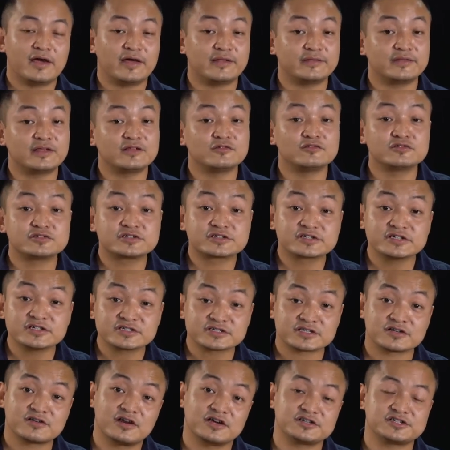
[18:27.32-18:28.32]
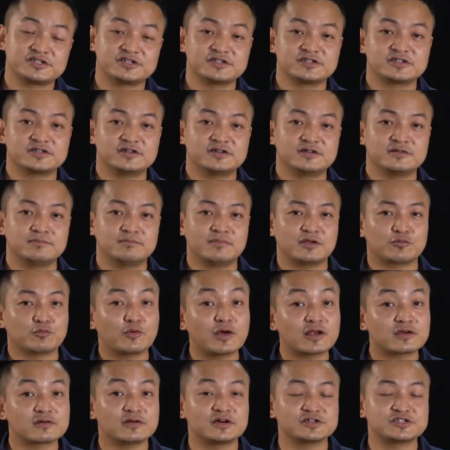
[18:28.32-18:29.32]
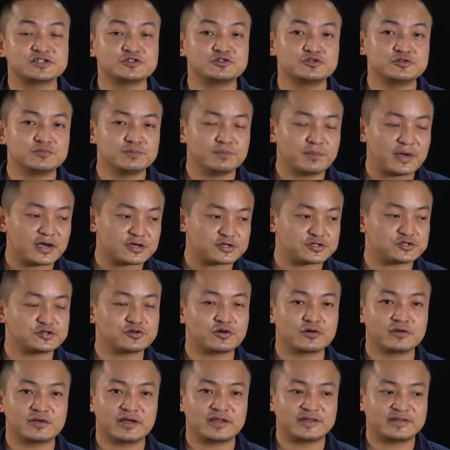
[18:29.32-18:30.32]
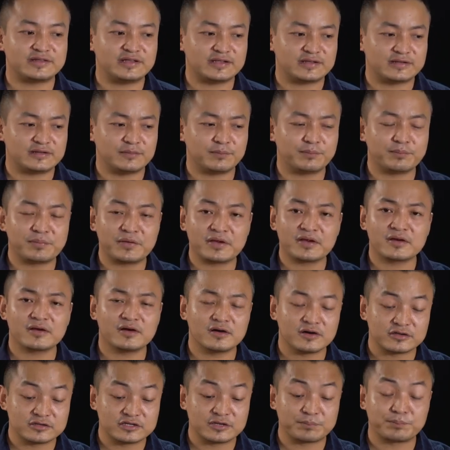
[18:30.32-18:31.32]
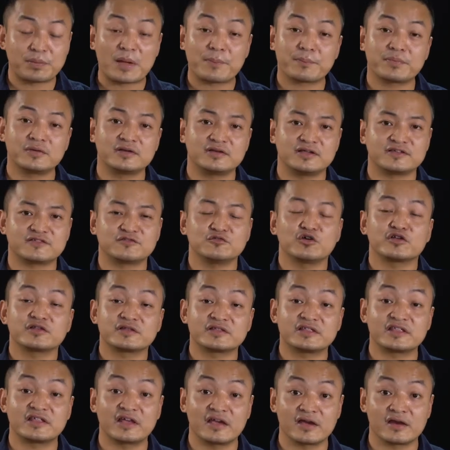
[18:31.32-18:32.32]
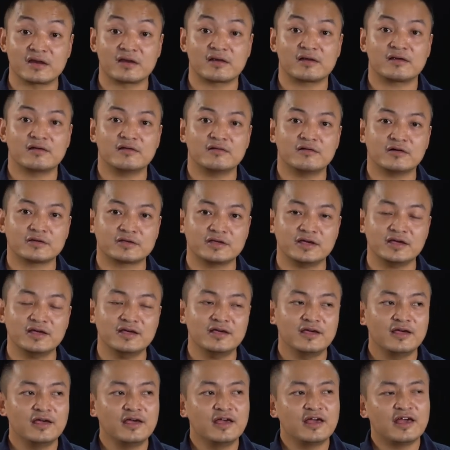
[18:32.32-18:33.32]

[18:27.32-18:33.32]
and then you just crush it. But while crushing, you make sure that the paper does not tear, okay?